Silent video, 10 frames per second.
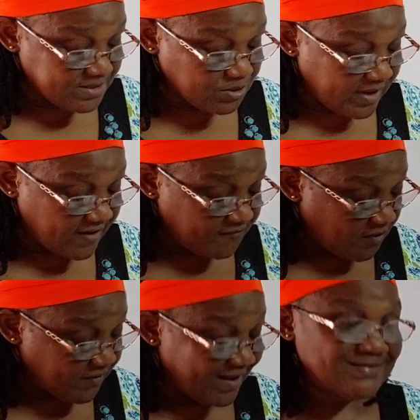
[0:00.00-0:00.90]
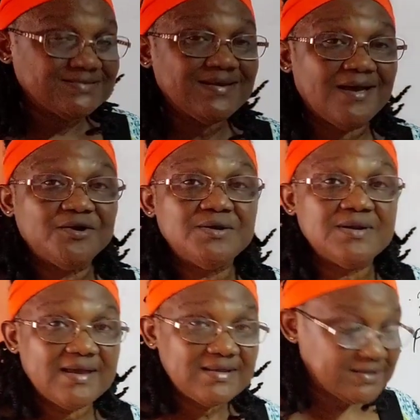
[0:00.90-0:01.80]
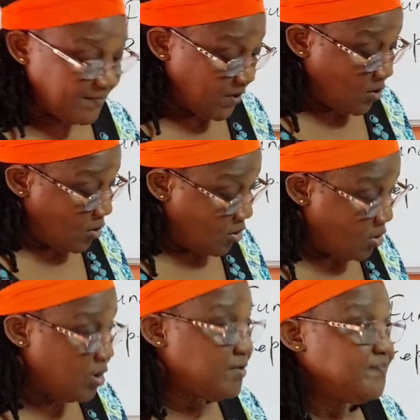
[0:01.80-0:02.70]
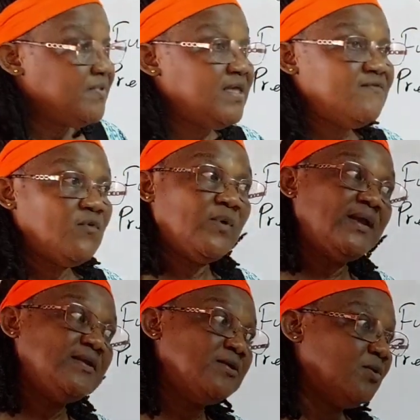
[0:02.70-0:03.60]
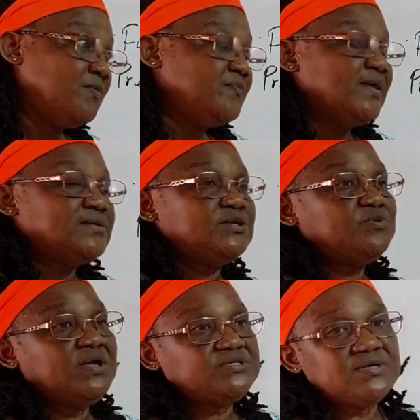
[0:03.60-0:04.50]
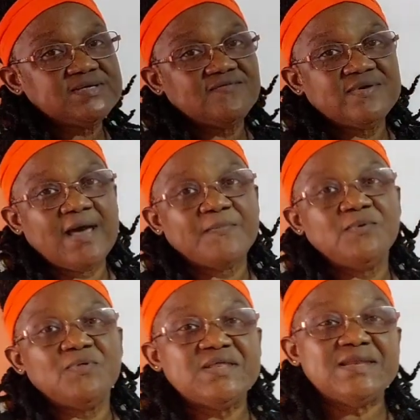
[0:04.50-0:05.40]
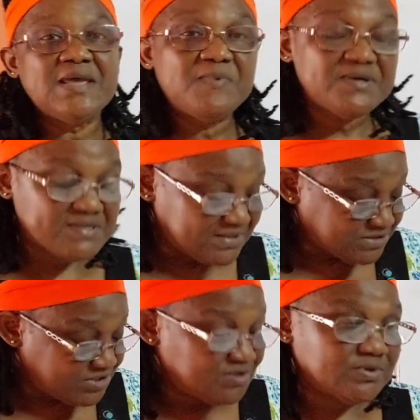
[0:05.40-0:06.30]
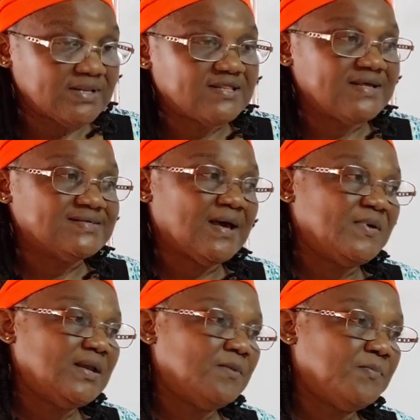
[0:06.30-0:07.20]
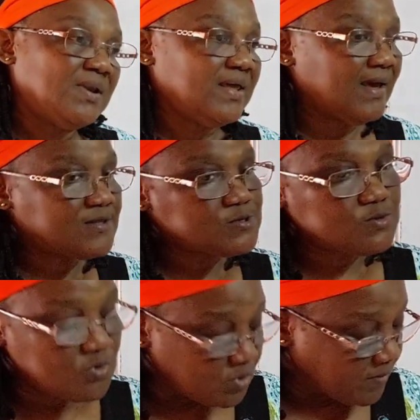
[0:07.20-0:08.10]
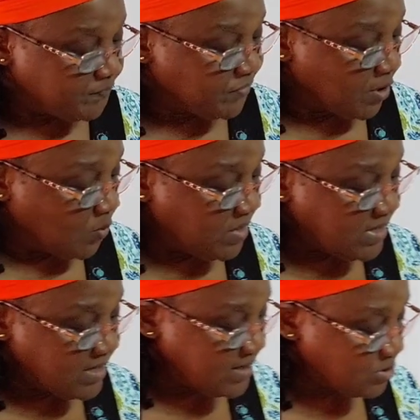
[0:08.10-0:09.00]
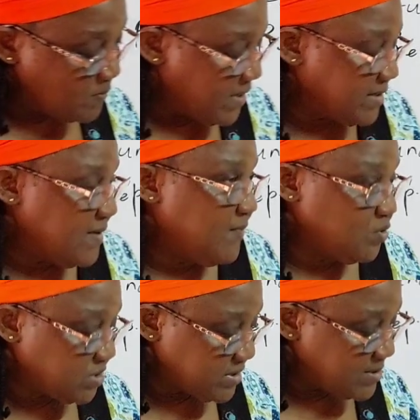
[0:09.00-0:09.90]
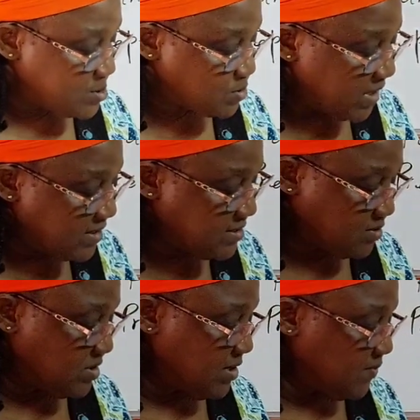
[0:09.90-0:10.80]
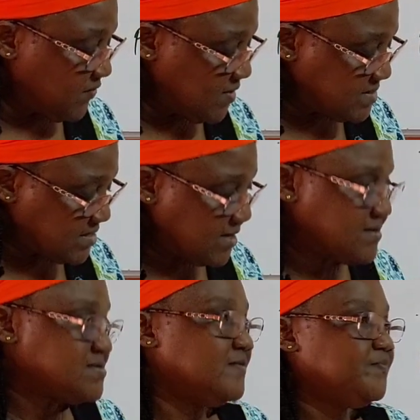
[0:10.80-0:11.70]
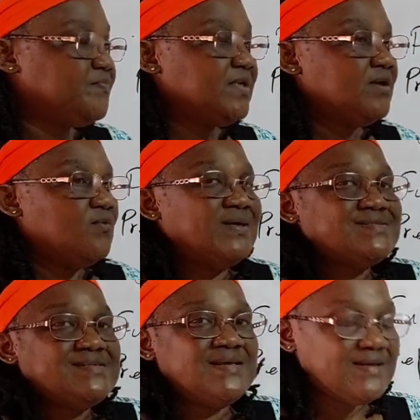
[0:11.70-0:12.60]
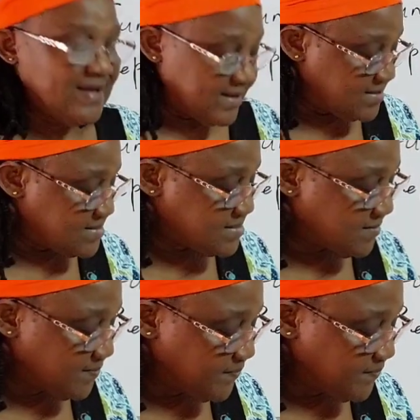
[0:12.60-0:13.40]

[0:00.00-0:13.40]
is crying for the entire night, or even when, situations even happen with the neighbors' children, things happen at play, at school. We need to build emotional strength to deal with these things. Resilience.